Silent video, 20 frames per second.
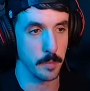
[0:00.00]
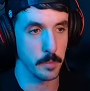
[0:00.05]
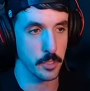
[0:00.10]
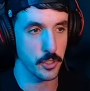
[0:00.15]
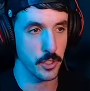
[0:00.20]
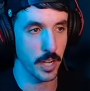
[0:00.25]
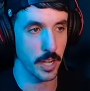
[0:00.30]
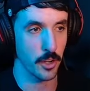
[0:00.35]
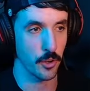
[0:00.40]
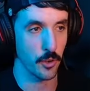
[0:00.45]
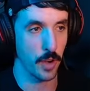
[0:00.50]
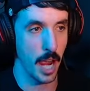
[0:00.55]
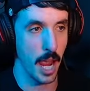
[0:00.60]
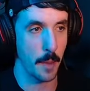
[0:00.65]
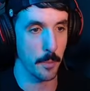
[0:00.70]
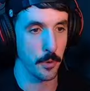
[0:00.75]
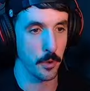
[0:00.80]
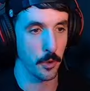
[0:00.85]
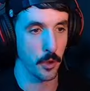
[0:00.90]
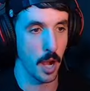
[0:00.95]
not trying to
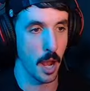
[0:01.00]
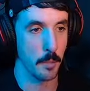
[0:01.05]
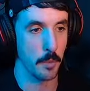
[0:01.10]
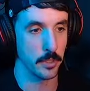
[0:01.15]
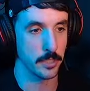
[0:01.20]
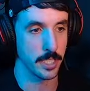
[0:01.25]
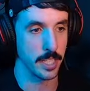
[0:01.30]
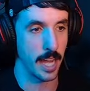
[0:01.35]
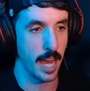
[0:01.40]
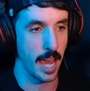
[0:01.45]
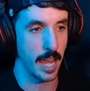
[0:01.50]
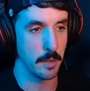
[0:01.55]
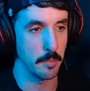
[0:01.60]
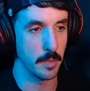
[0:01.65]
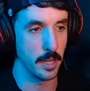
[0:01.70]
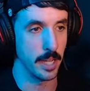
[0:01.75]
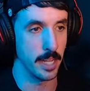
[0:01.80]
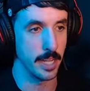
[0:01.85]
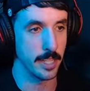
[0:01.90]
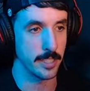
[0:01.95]
gripe or grumble tonight,
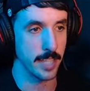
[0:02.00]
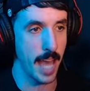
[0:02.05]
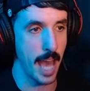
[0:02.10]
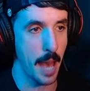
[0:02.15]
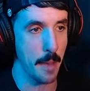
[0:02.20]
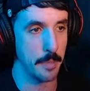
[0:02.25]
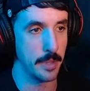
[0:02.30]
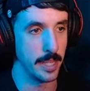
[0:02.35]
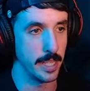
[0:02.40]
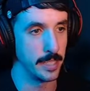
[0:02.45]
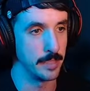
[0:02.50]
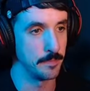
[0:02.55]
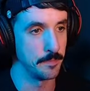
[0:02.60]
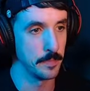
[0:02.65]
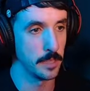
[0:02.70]
but it's happening.